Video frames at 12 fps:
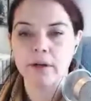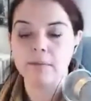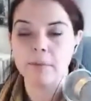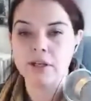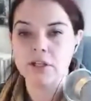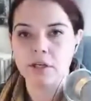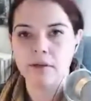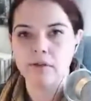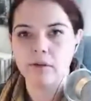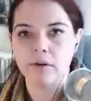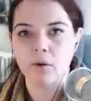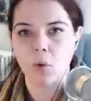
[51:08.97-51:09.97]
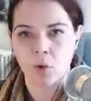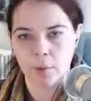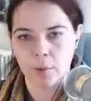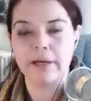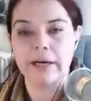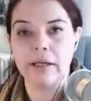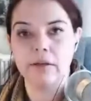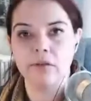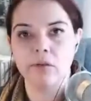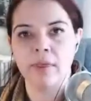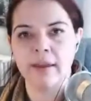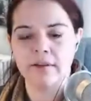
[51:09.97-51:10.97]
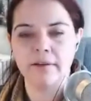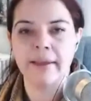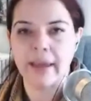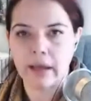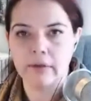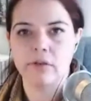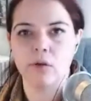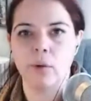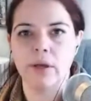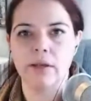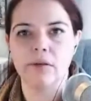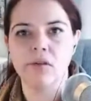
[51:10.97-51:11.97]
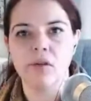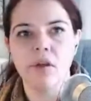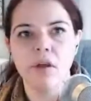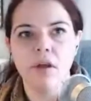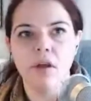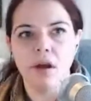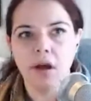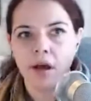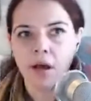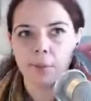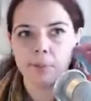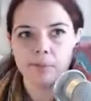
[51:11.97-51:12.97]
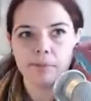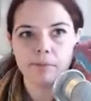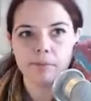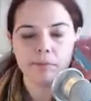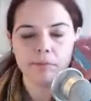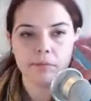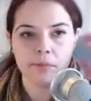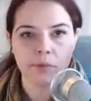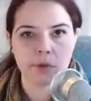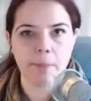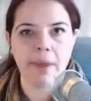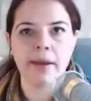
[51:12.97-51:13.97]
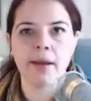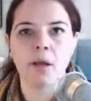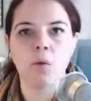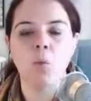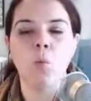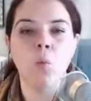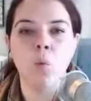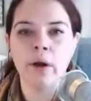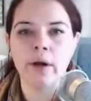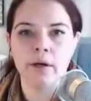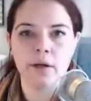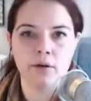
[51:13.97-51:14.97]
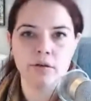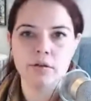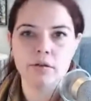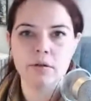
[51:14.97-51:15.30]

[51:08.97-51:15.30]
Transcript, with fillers: It's much easier to orbit it than to get to it um, depending on where your